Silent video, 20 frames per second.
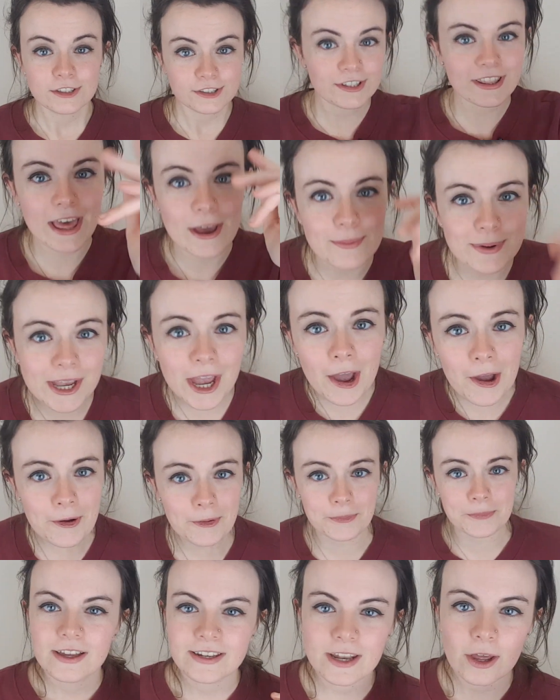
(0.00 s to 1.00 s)
So there we
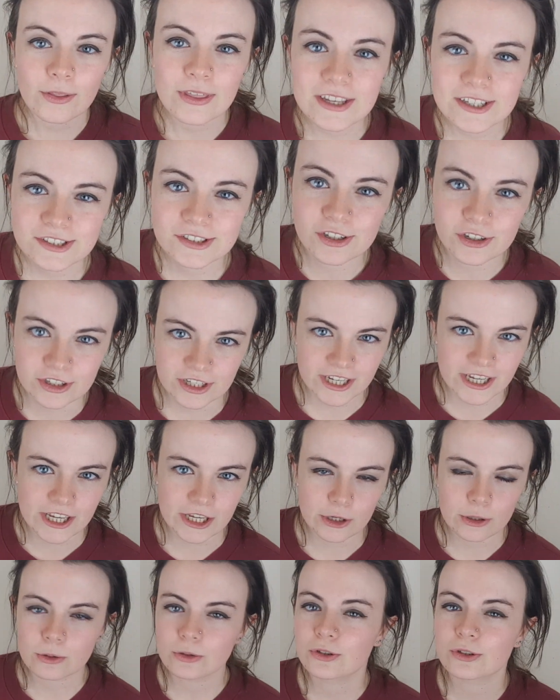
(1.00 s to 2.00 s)
go. Now this study
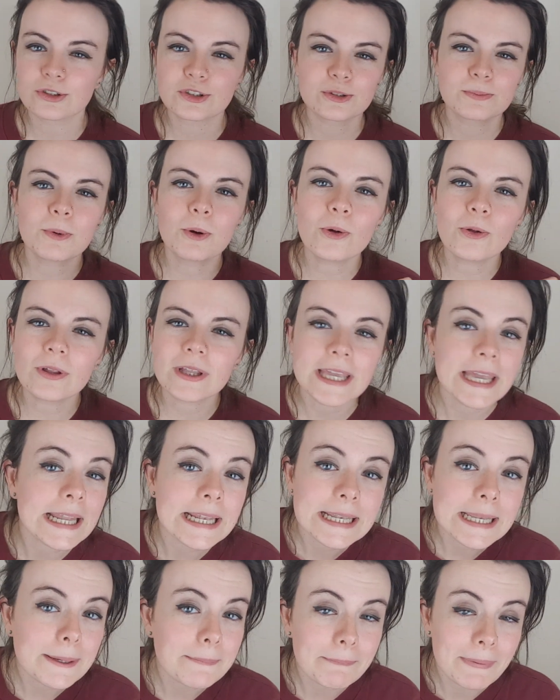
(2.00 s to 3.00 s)
used a small
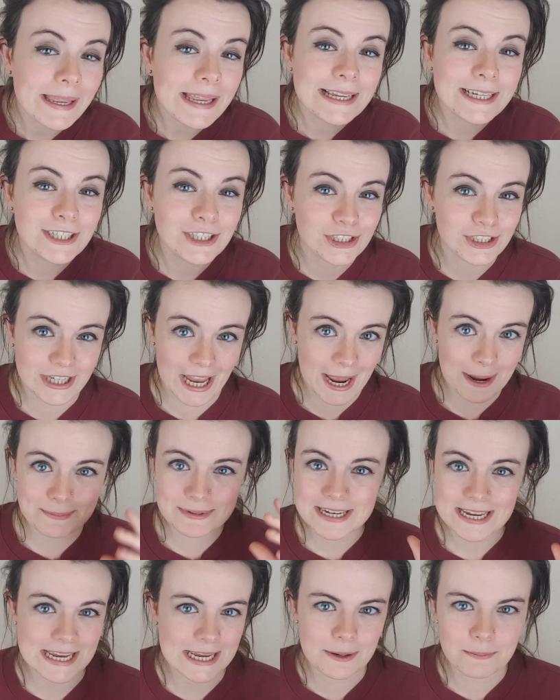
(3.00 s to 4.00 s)
kidney bean shaped
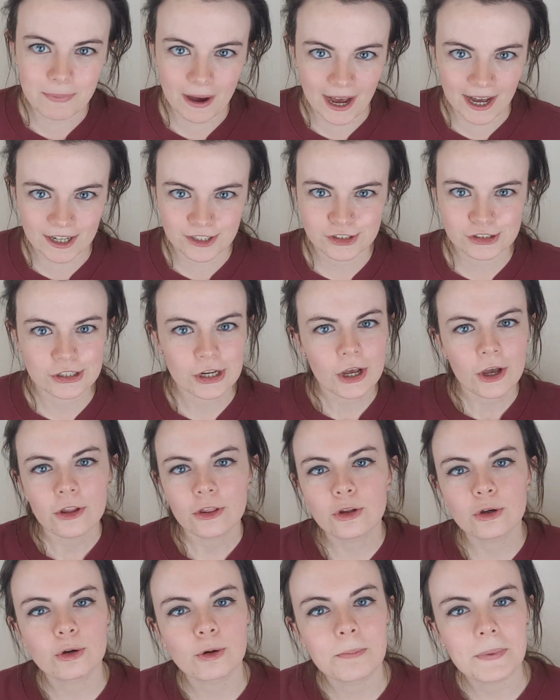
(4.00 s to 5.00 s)
heat patch
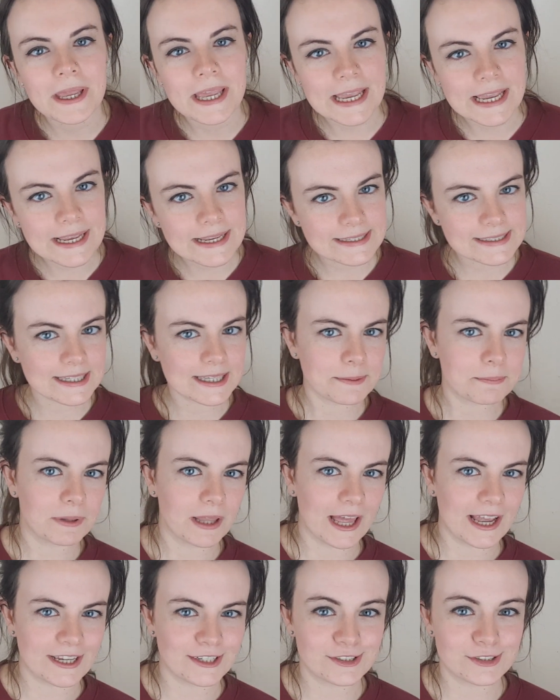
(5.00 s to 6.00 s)
that could be easily
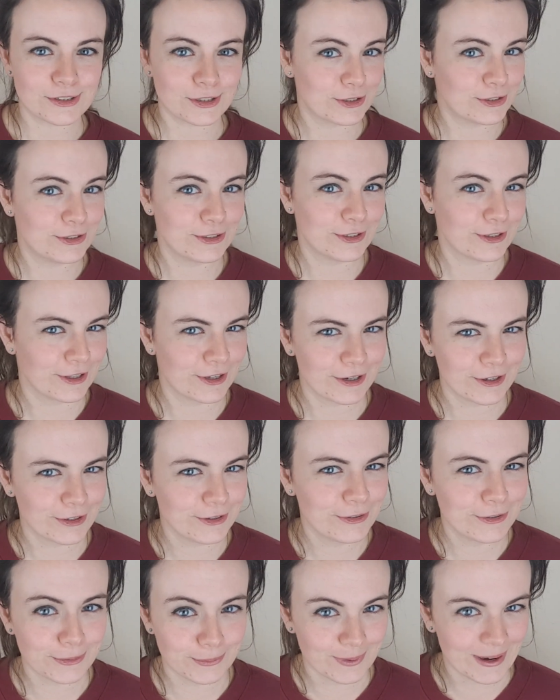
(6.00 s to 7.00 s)
placed under the
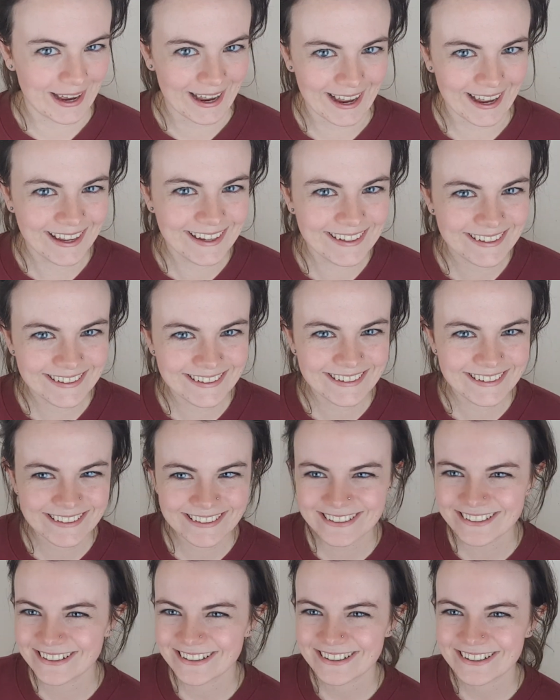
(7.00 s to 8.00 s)
underwear.
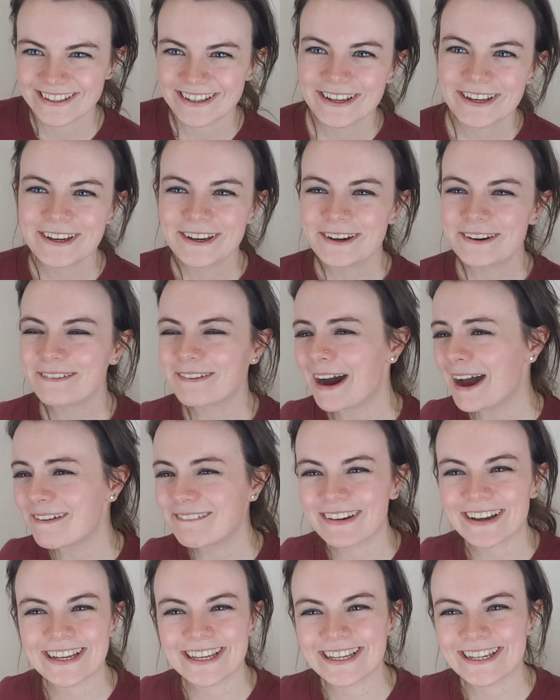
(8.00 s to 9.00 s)
Why
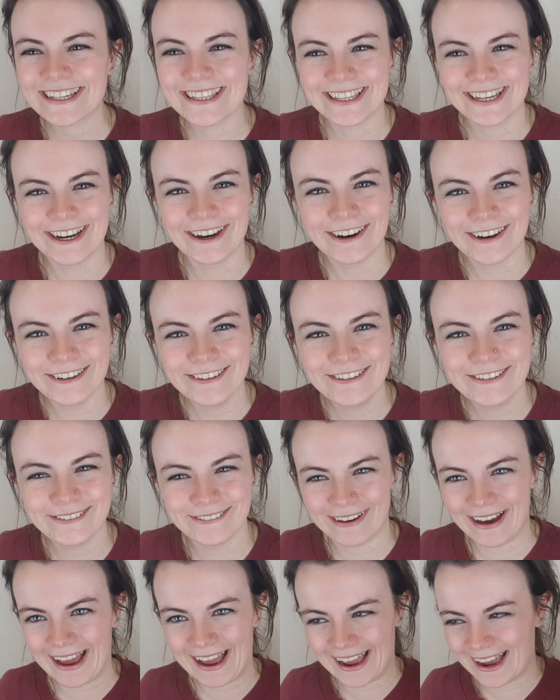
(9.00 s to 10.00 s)
am I giggling at
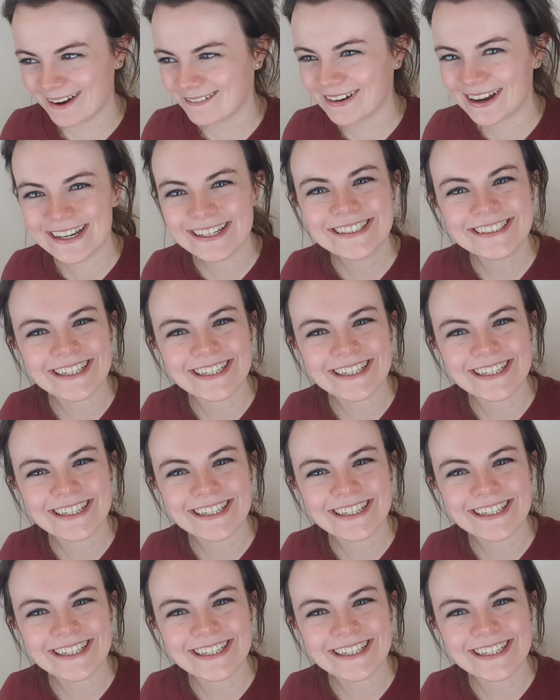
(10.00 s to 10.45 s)
underwear? Am I a